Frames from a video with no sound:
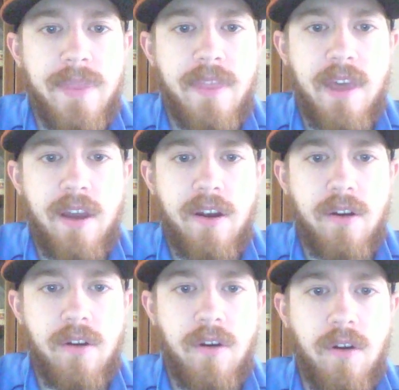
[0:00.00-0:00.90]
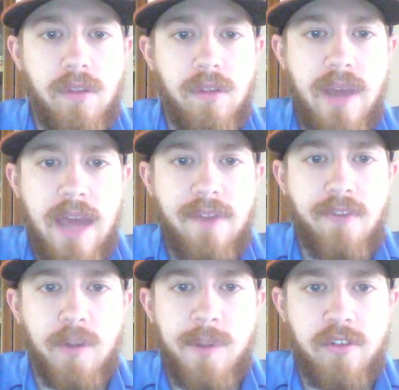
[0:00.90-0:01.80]
There are only a
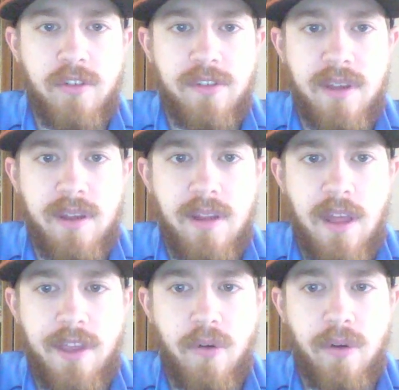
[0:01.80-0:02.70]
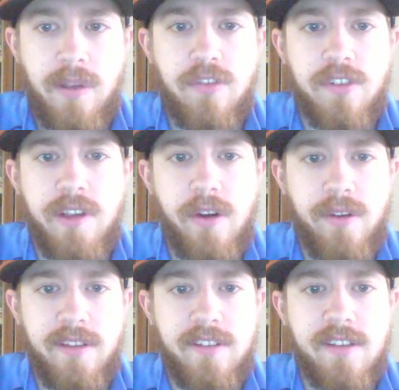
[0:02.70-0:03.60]
handful of pitchers that I think are really interesting
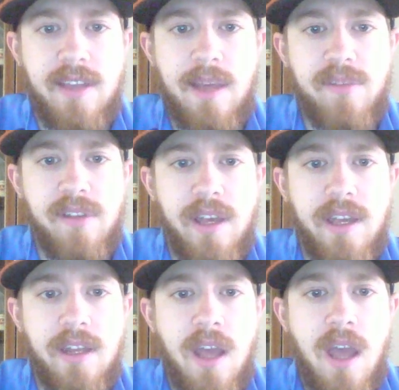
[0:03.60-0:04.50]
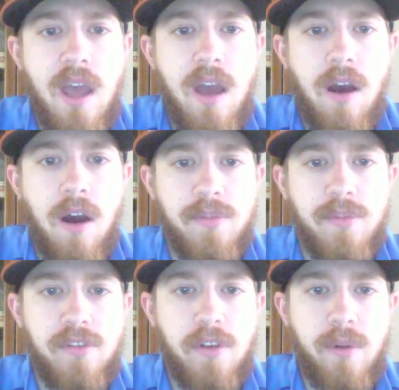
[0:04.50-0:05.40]
on the six game slate. Um,
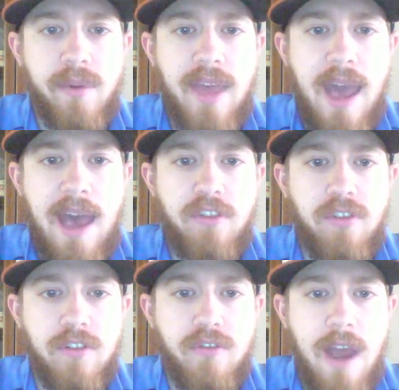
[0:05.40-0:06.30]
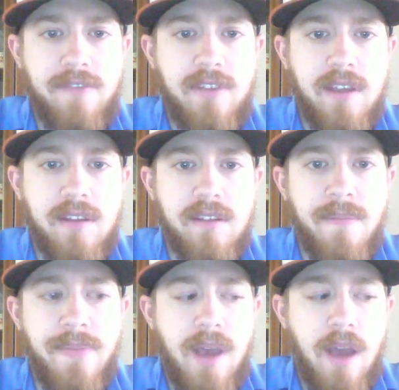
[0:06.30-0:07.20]
so, starting with cash on
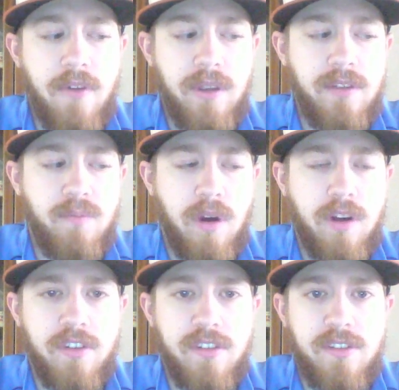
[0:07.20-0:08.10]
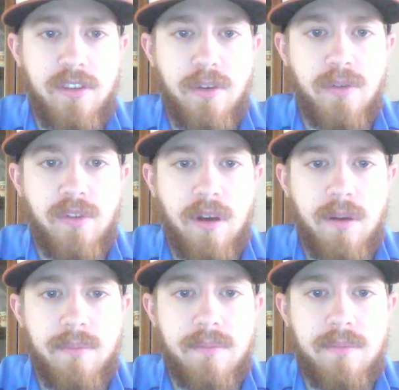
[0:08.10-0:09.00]
DraftKings, I really want to just use
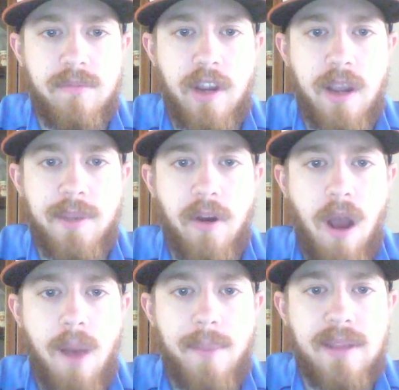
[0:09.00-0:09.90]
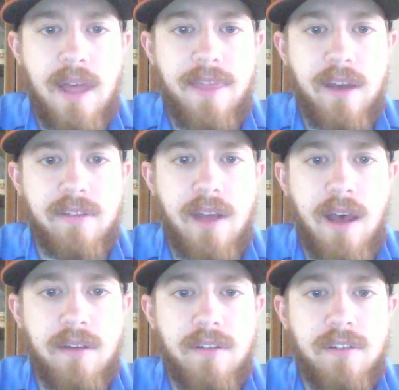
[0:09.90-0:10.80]
um, Jacob DeGrom at
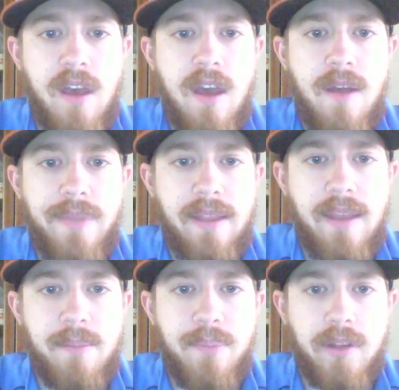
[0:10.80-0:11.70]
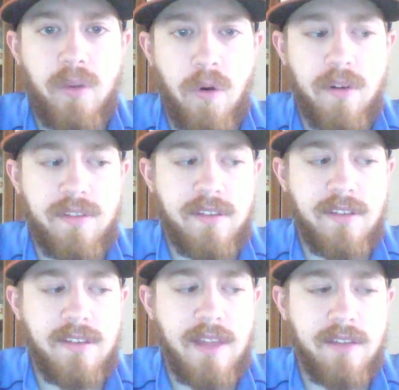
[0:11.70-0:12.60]
$10,000 and then Bud Norris at
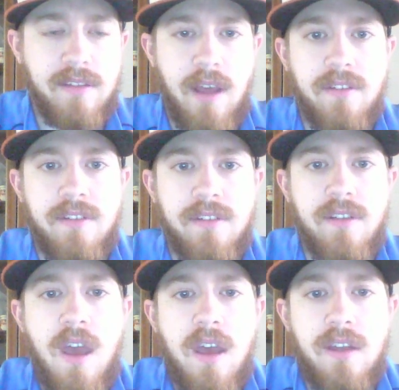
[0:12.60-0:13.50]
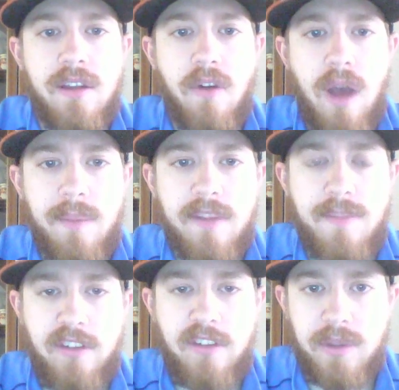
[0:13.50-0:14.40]
$6,000. DeGrom gets a
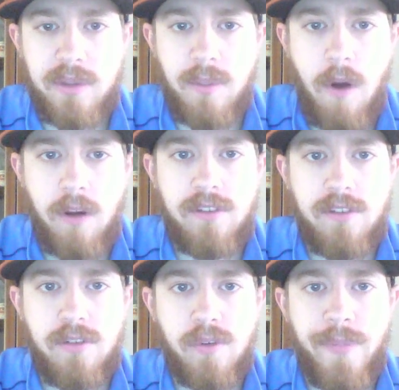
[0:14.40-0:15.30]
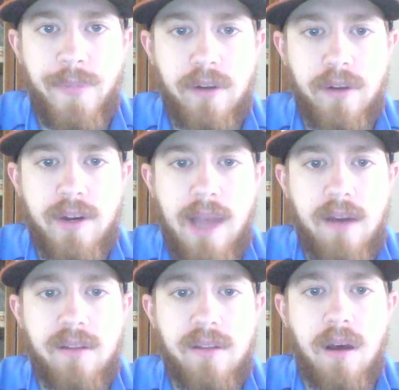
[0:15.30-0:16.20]
matchup with the Marlins, who they don't strike
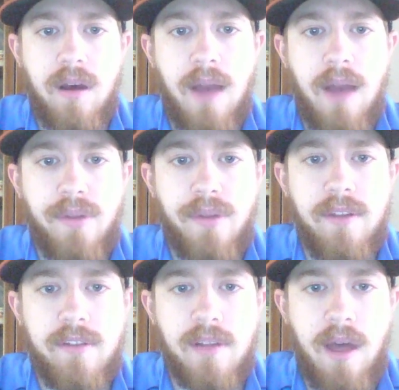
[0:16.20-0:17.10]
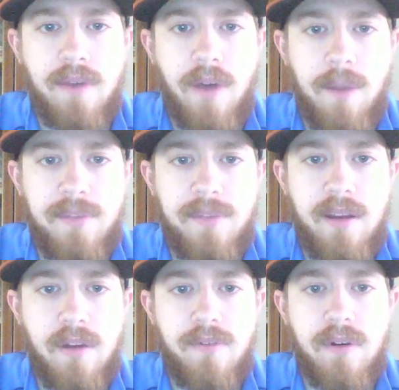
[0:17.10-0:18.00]
out a ton, and I don't think there's a lot of
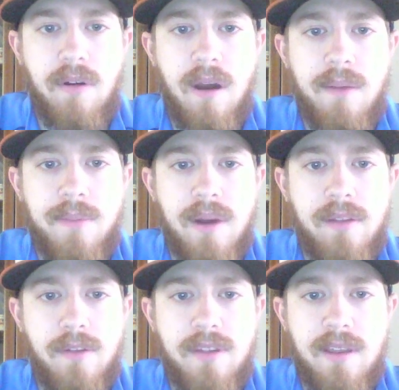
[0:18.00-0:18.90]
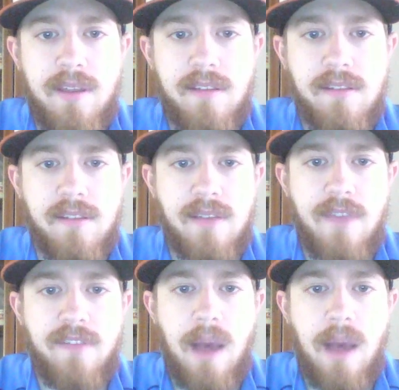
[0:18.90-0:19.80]
upside here for DeGrom, but I do think he's the
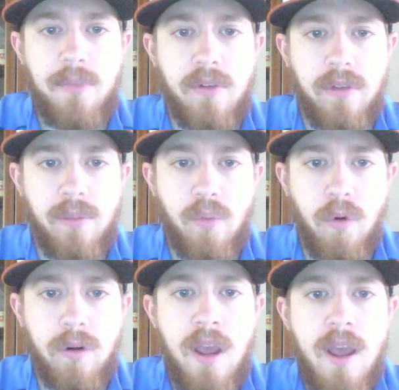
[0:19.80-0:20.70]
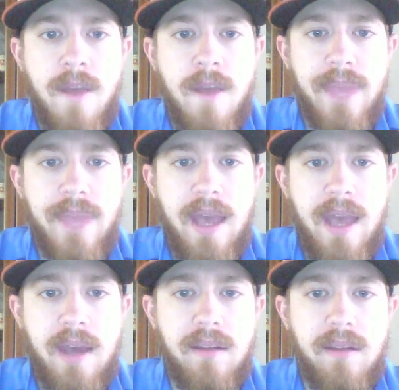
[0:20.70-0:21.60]
safest option on the board.
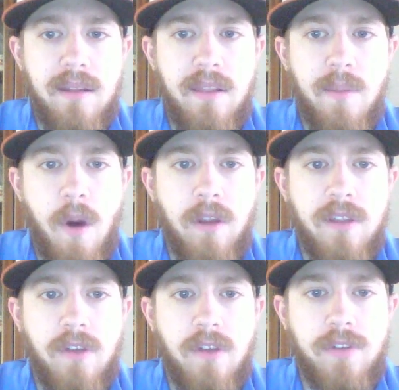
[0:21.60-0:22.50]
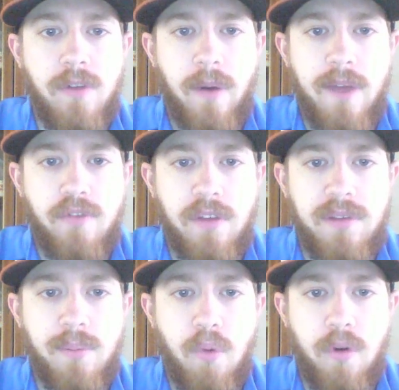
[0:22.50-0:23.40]
And the Marlins also don't have
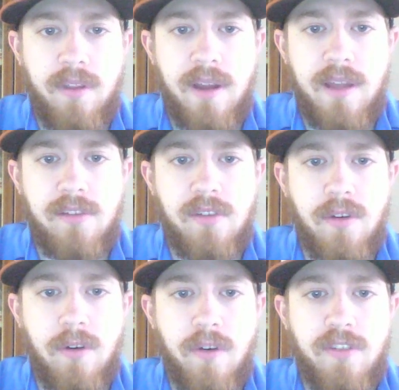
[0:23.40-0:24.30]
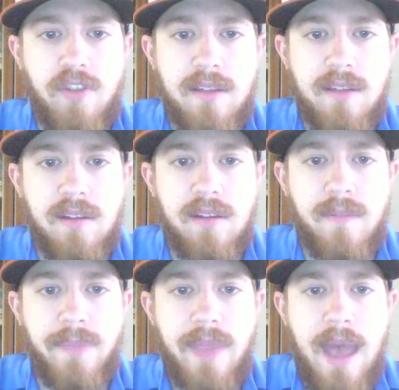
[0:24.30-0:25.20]
Justin Bour today, so Chris
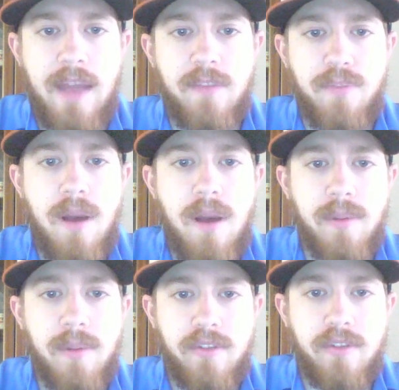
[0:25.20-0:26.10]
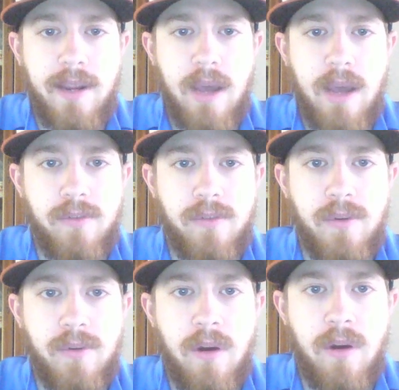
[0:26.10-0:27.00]
Johnson adds probably a strikeout or
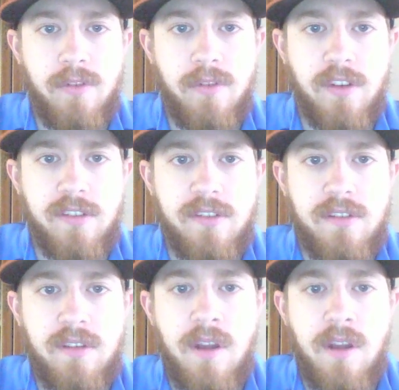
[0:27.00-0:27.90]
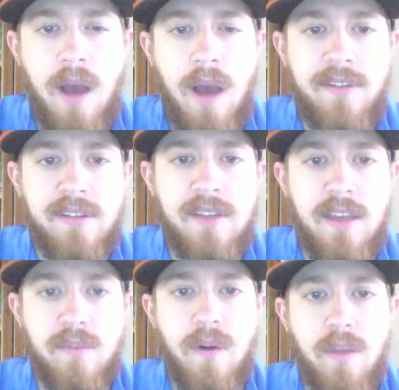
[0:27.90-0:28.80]
two, and also just you know obviously
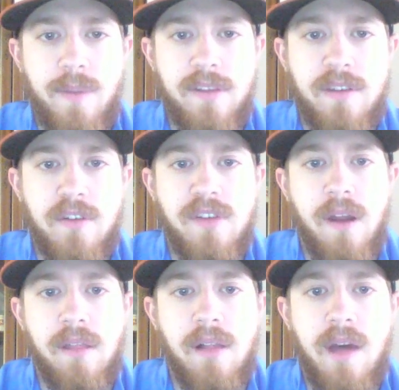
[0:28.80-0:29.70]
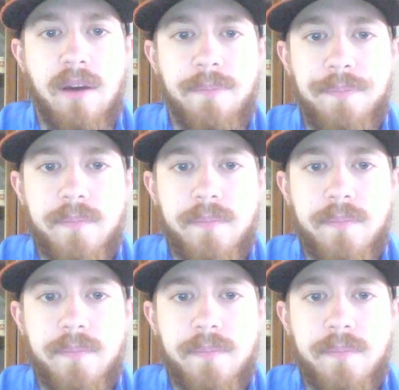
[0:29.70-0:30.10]
takes one of their best hitters out of the lineup.